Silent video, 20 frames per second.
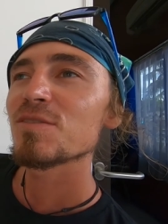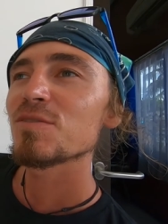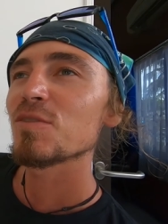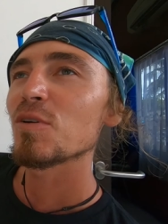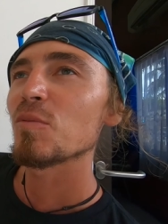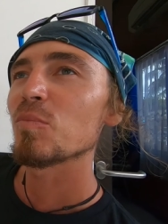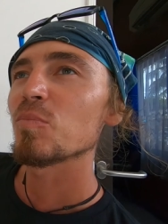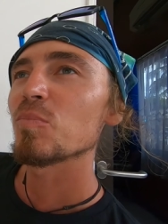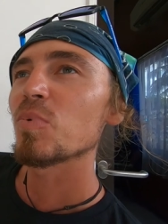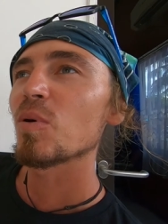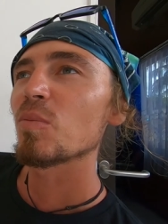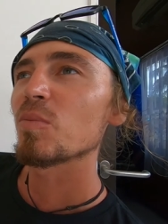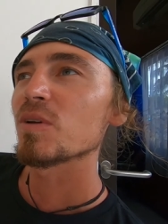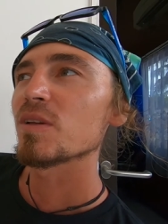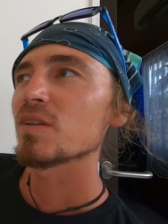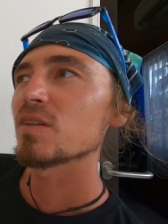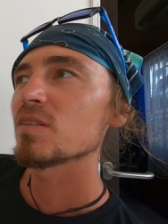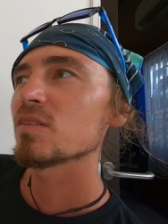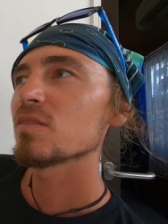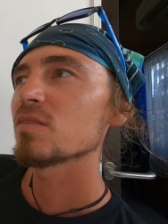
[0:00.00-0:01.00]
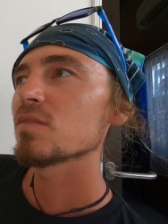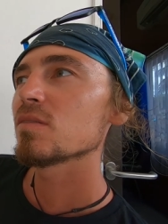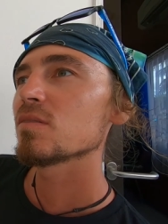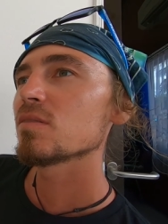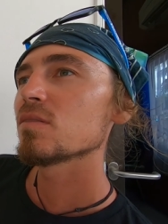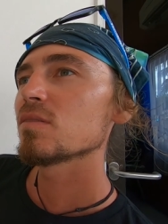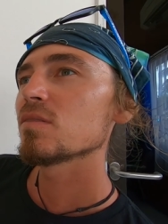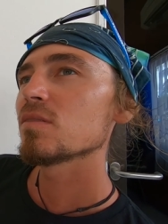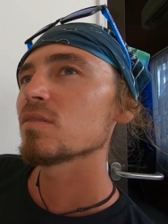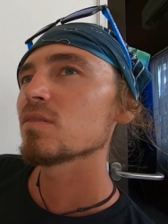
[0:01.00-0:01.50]
Well, probably
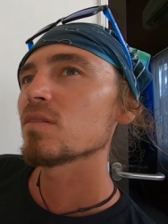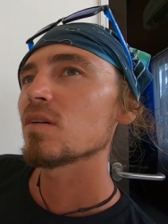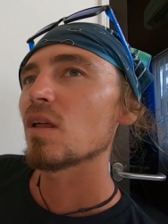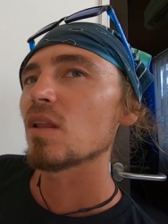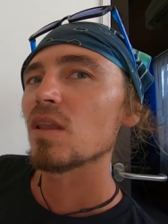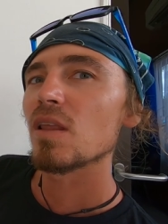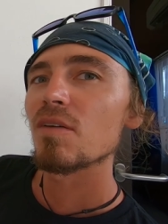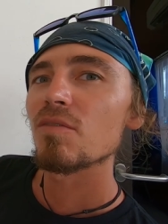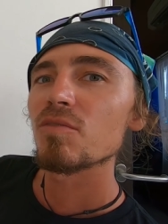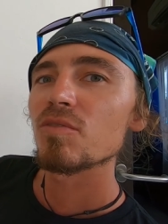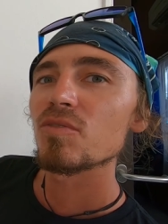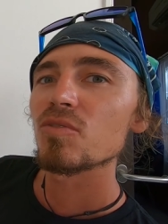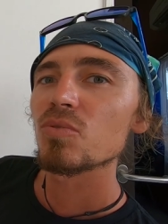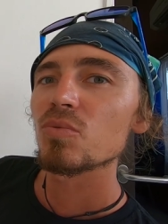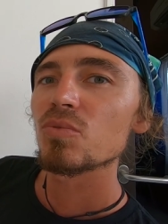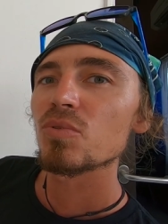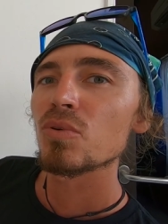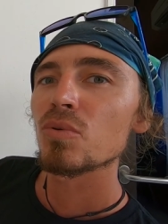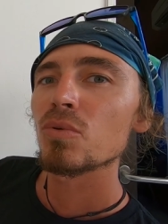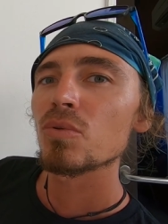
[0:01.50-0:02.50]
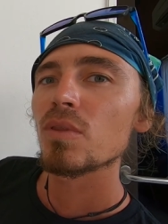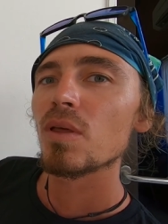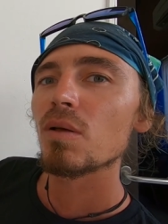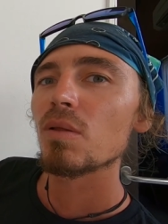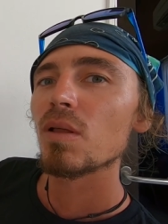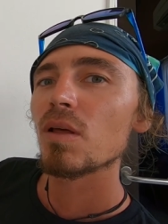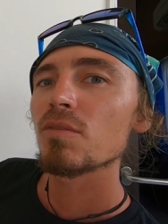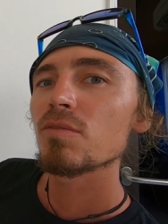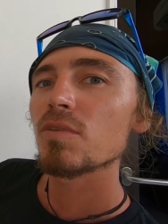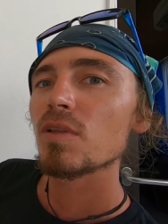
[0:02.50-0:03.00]
11 till 2
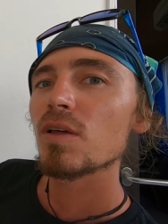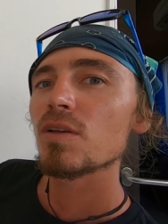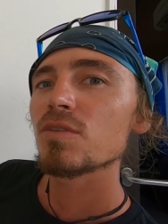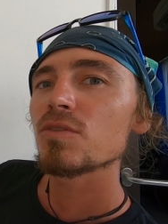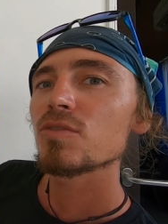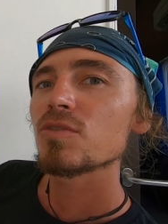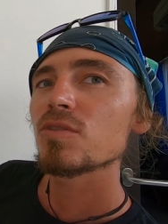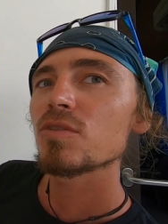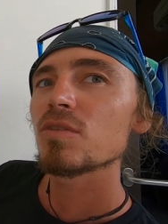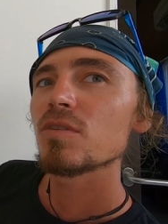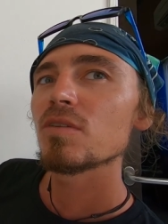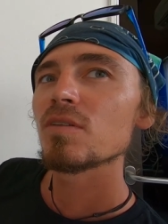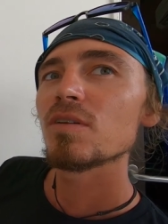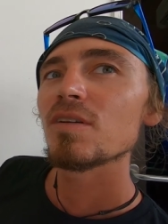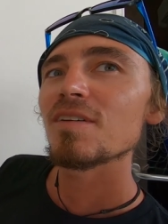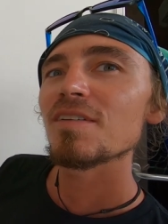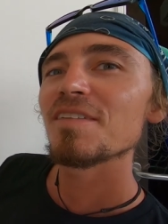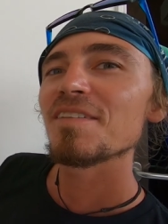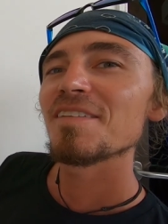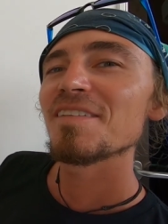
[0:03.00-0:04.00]
they'll have